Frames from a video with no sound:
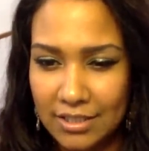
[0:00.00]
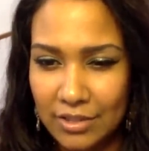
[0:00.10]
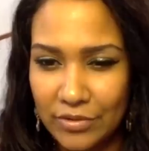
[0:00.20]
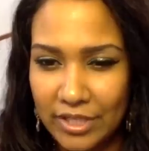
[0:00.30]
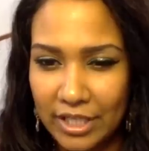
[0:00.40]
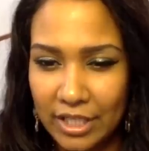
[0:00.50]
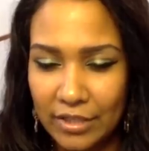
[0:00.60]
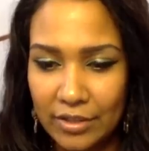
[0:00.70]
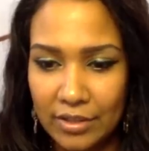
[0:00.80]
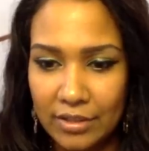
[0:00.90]
so
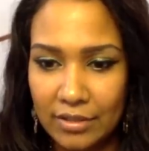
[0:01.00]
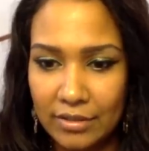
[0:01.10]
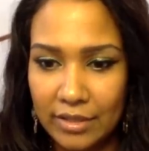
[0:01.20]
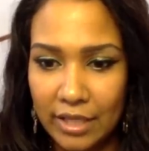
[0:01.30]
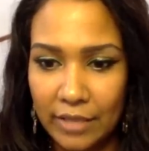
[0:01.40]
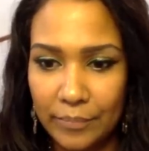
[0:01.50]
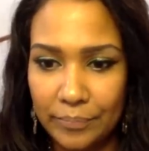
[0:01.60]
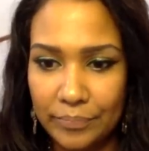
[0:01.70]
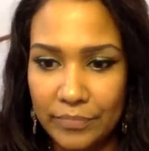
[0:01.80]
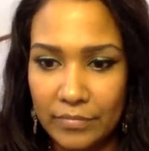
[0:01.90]
then yeah,
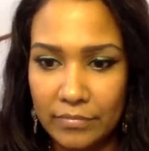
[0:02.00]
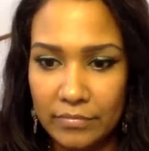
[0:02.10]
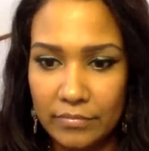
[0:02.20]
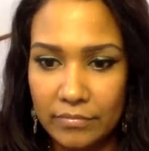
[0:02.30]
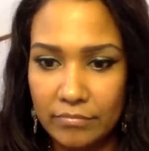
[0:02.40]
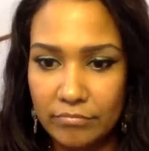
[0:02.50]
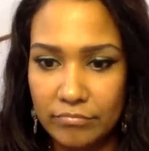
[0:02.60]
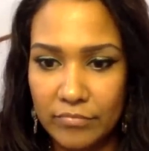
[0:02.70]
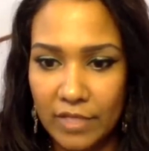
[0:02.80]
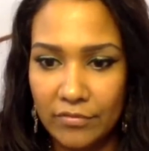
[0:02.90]

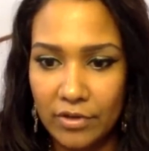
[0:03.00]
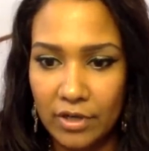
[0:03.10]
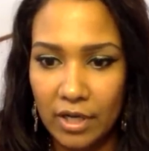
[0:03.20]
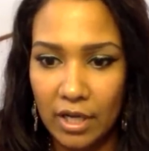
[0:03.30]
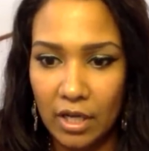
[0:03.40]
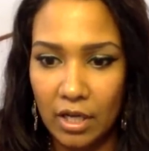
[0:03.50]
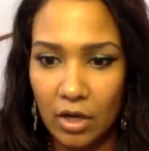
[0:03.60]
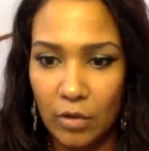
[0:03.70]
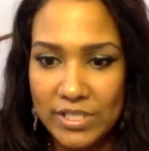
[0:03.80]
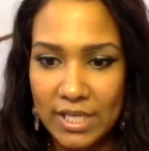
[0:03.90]
Never
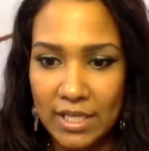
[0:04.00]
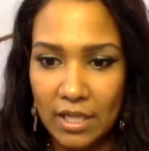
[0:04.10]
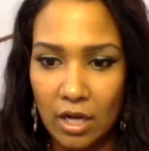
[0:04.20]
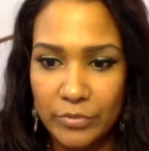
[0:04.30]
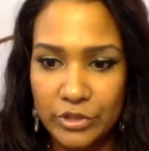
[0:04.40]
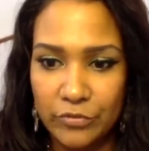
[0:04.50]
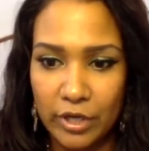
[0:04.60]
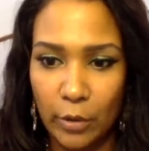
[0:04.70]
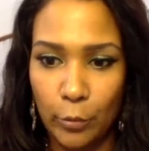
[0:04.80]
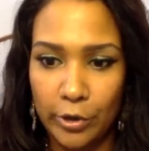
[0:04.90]
always had the option of
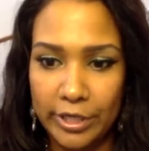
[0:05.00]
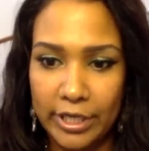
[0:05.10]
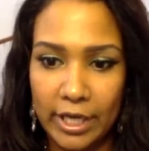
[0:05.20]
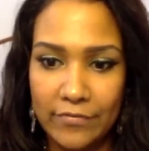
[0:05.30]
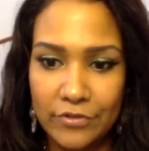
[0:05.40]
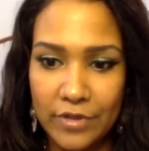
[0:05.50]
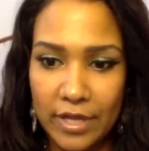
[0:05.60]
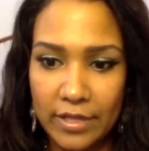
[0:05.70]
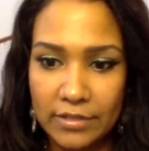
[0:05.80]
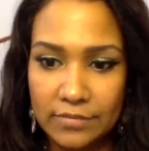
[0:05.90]
not working after
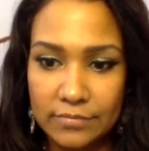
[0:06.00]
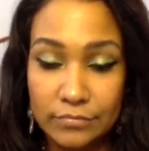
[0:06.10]
that.